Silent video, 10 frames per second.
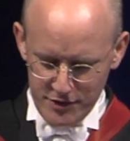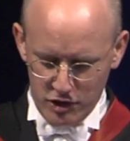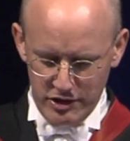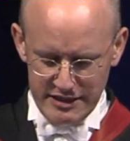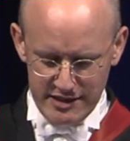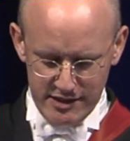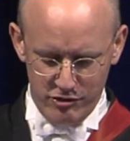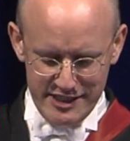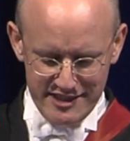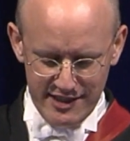
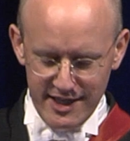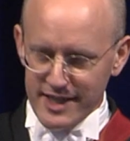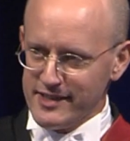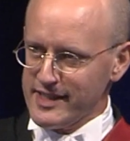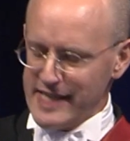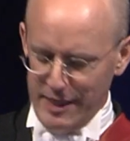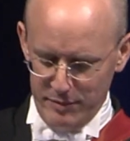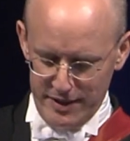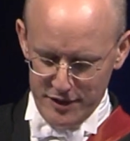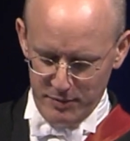crystallize this
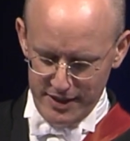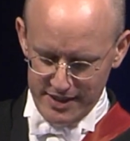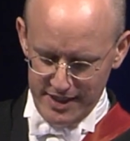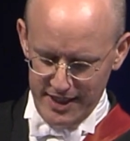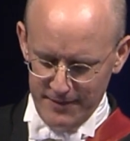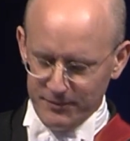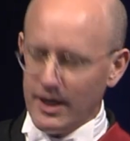happiness by saying,